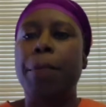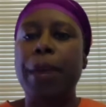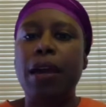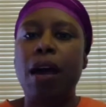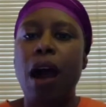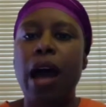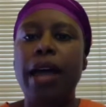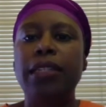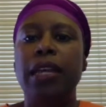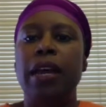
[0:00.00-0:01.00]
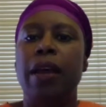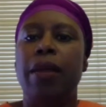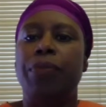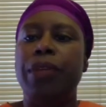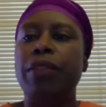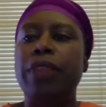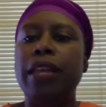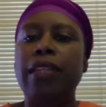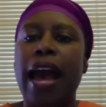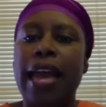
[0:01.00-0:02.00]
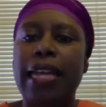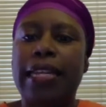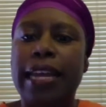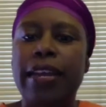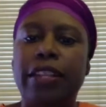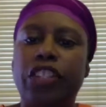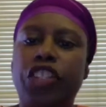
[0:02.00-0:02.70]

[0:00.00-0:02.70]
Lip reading: because this idea,